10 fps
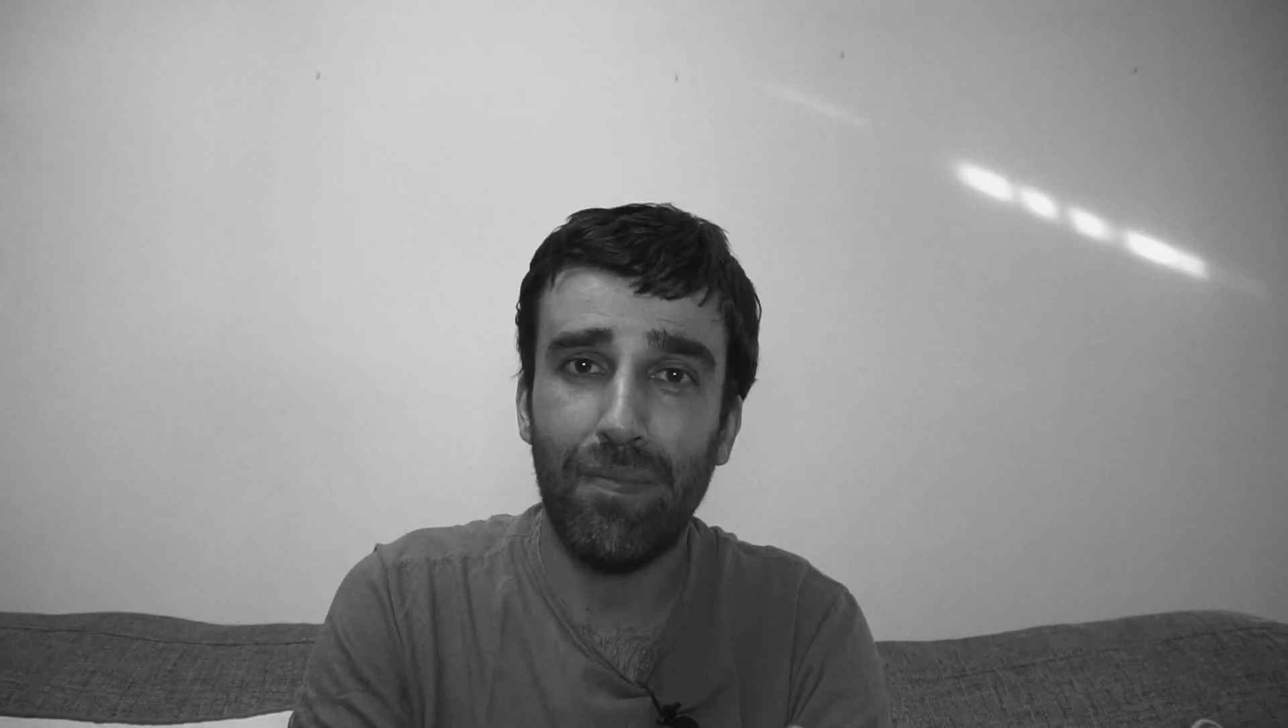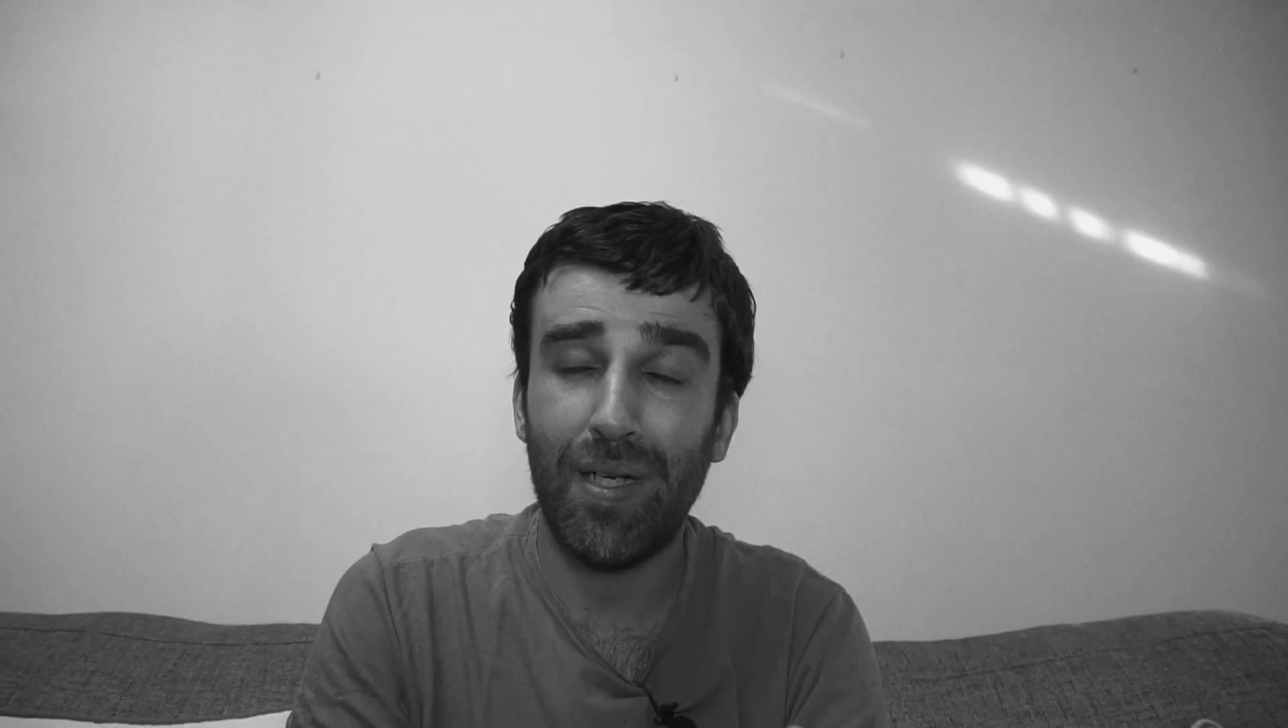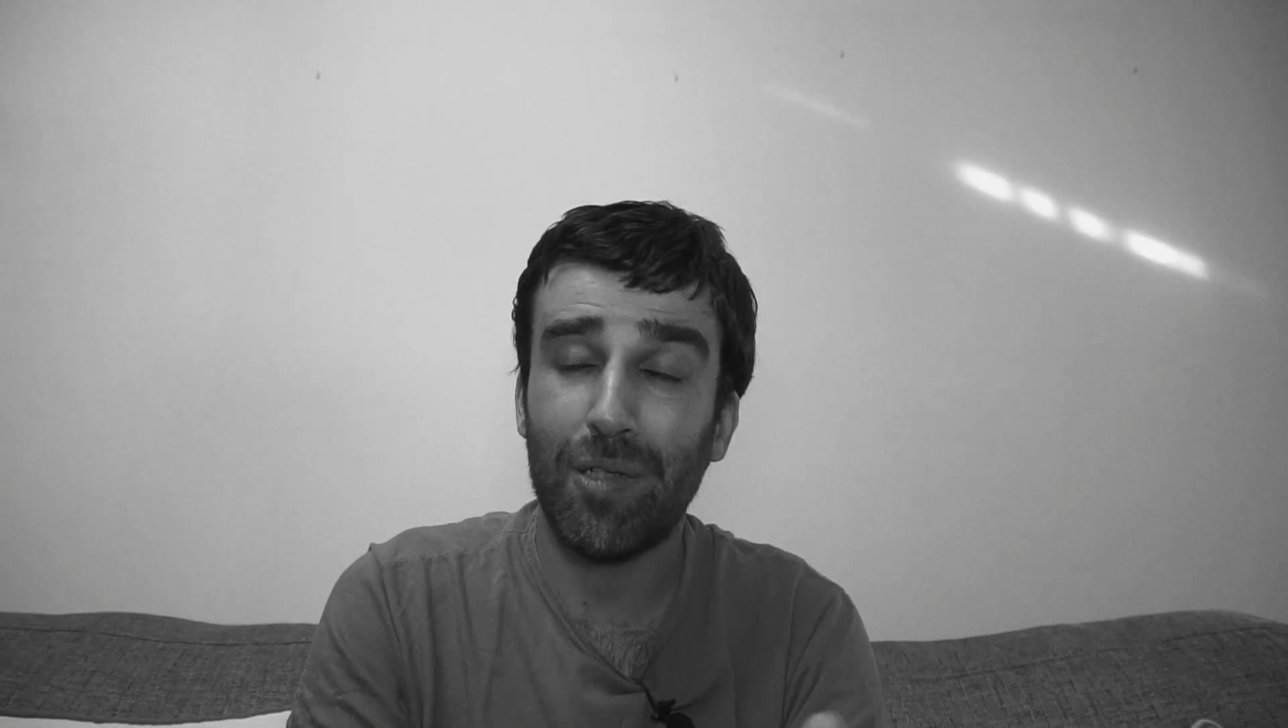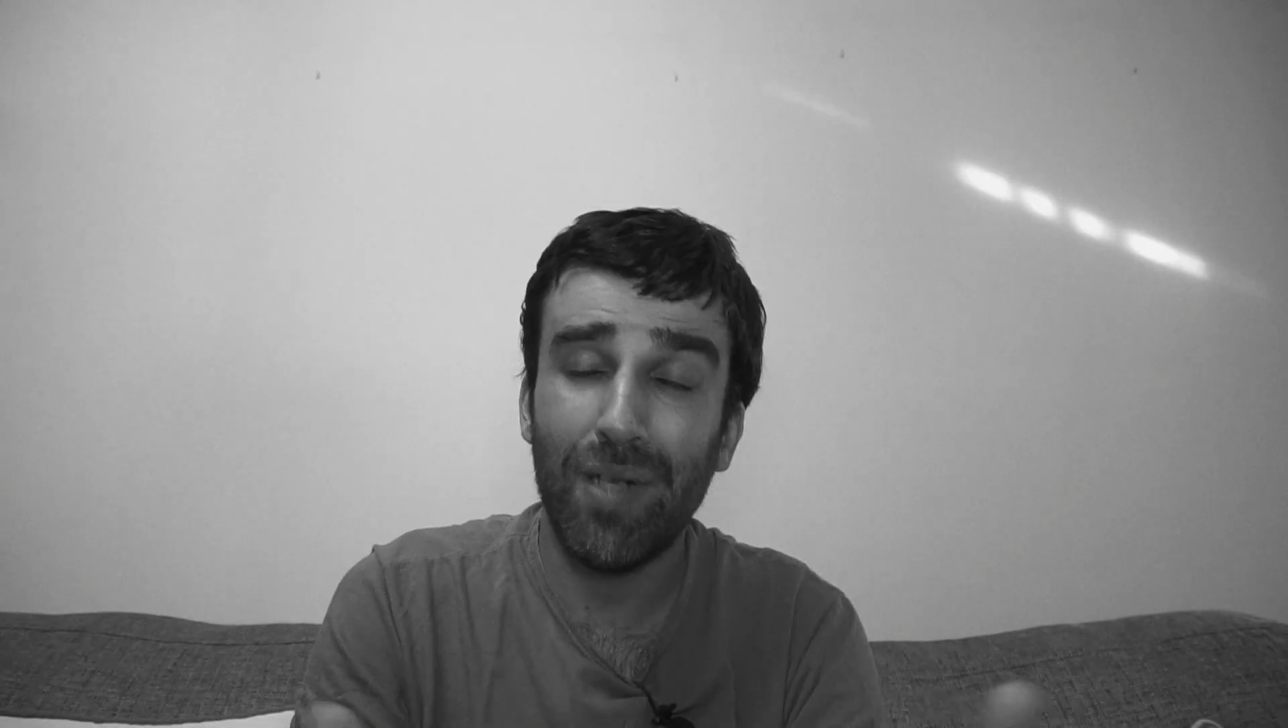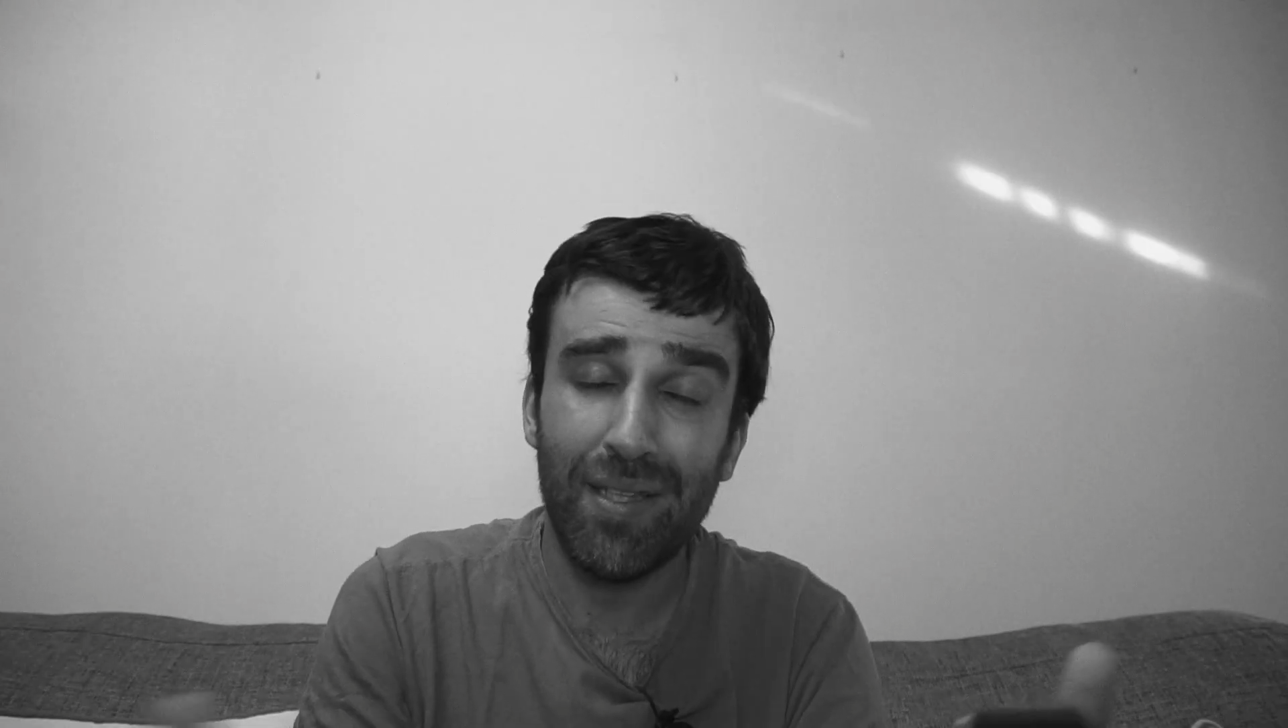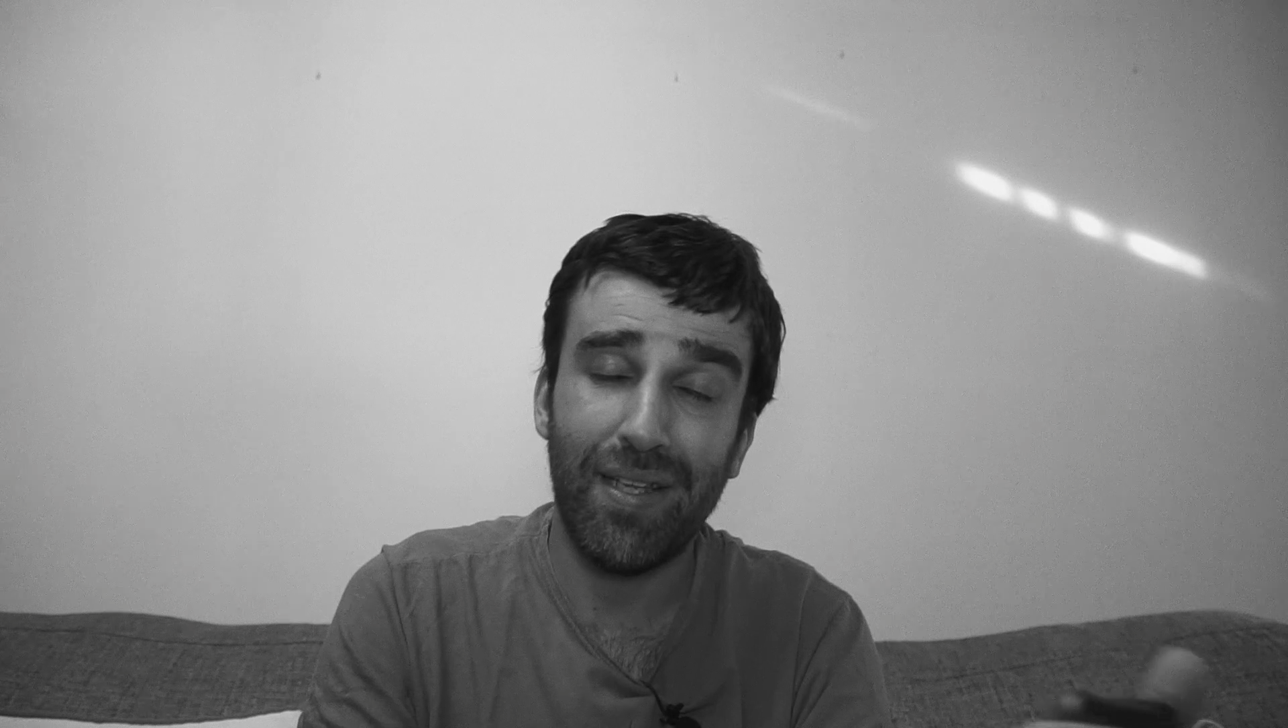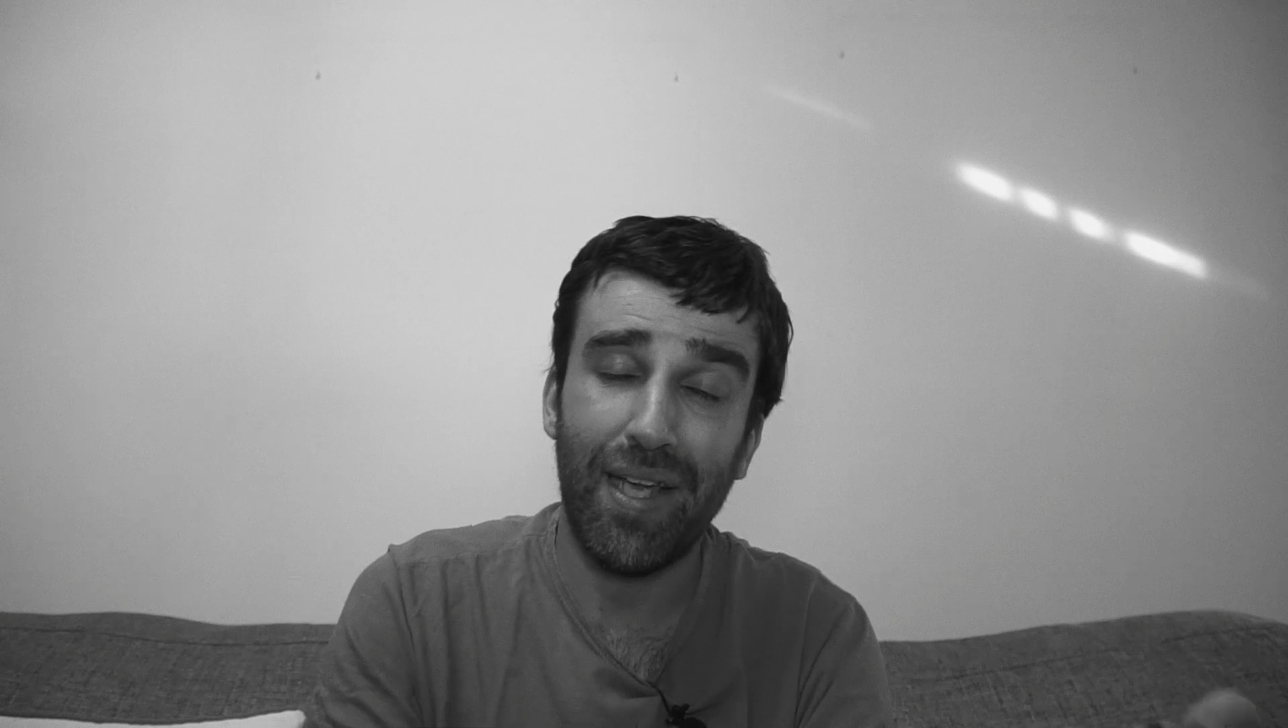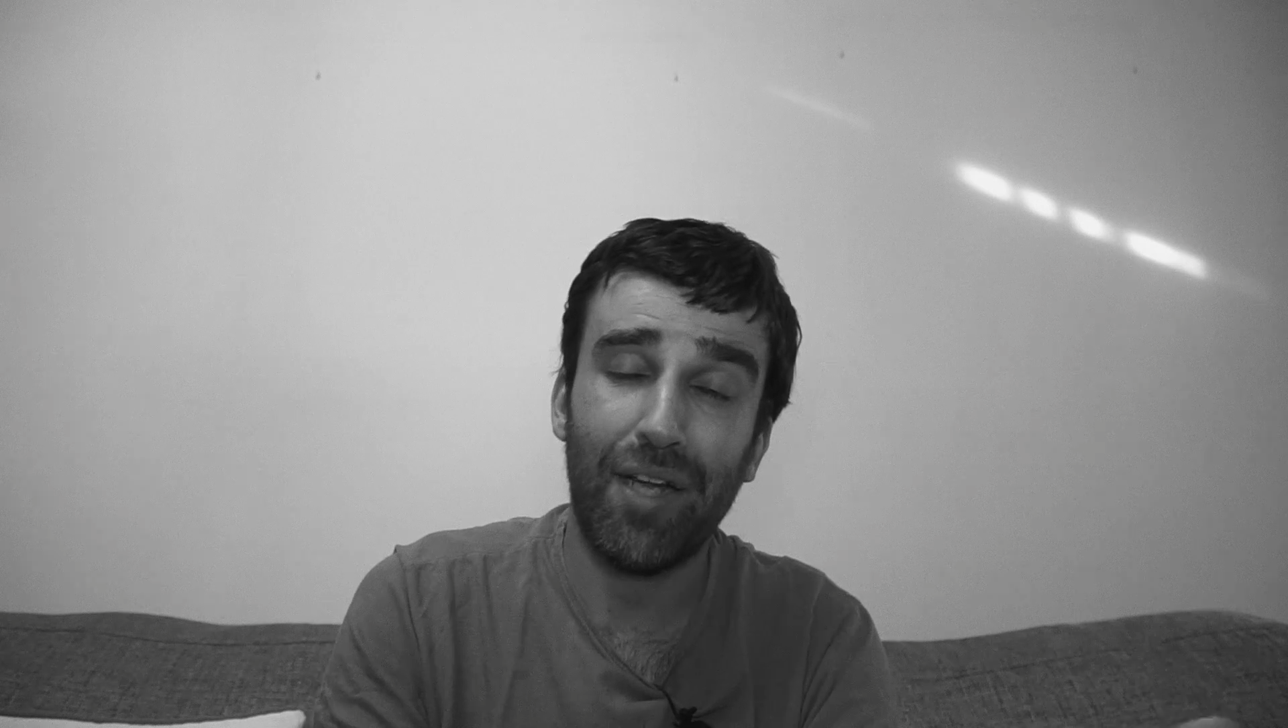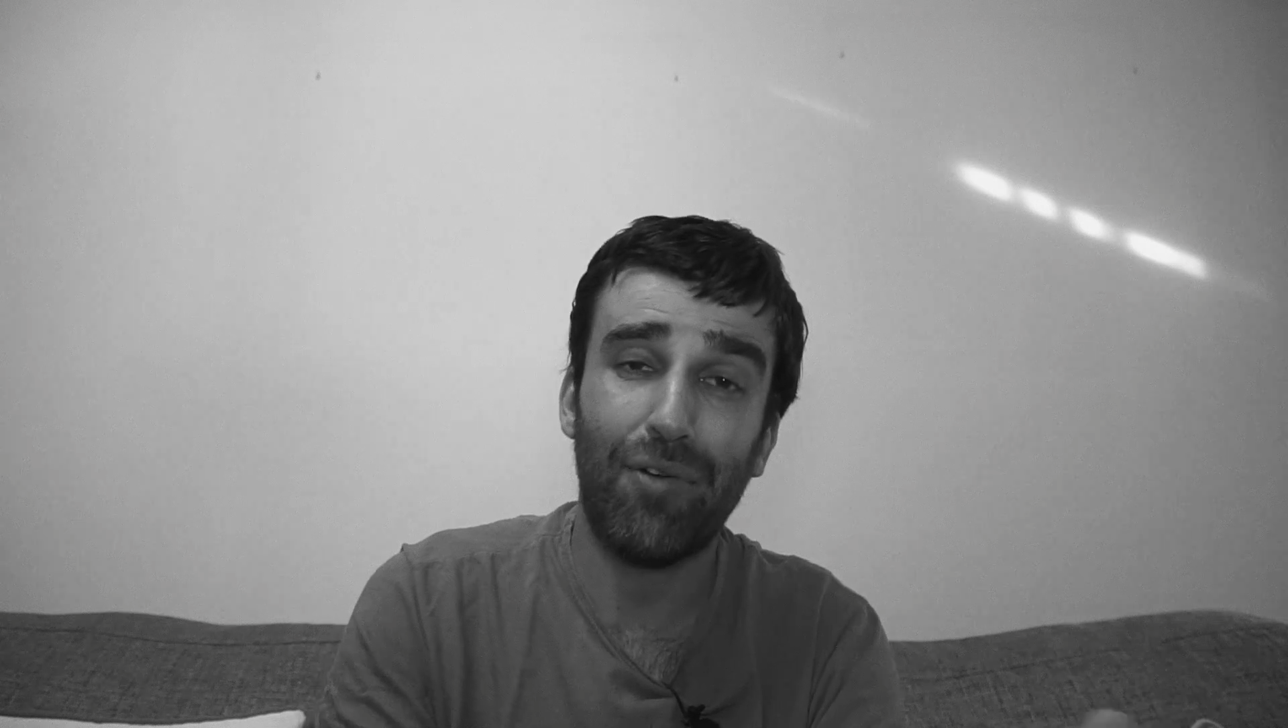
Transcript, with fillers: But one day,